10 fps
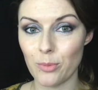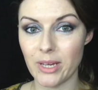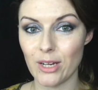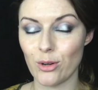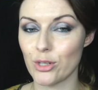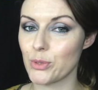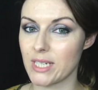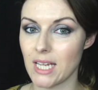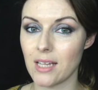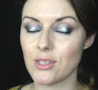me on
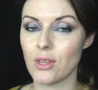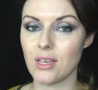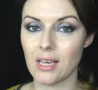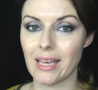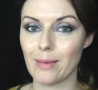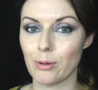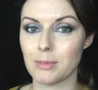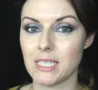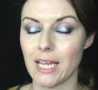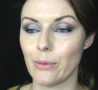Twitter so that you can keep up
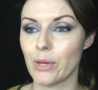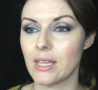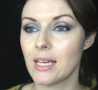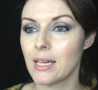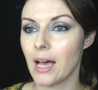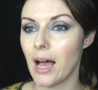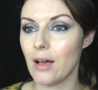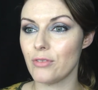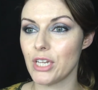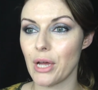to date with
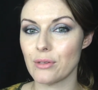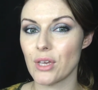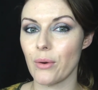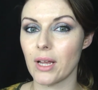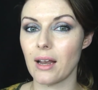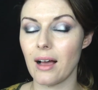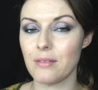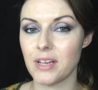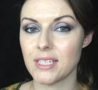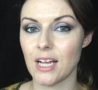videos going live,
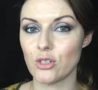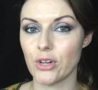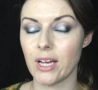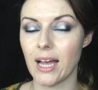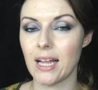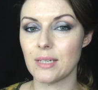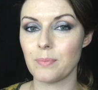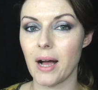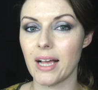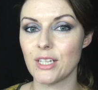etc. And
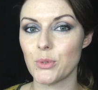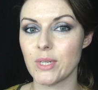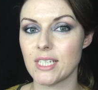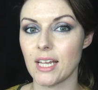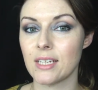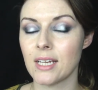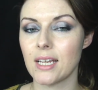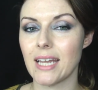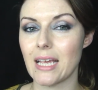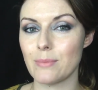my Twitter name